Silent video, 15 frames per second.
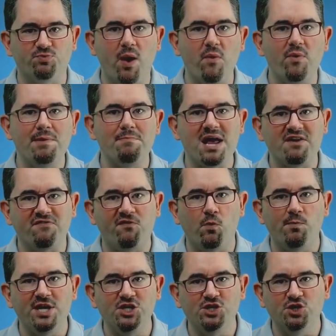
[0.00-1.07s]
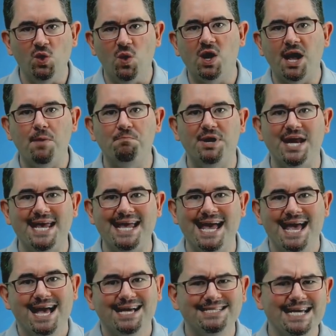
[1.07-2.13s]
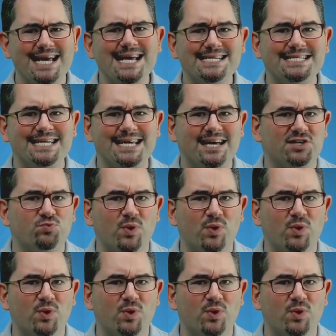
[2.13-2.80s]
where we make forming your company as easy as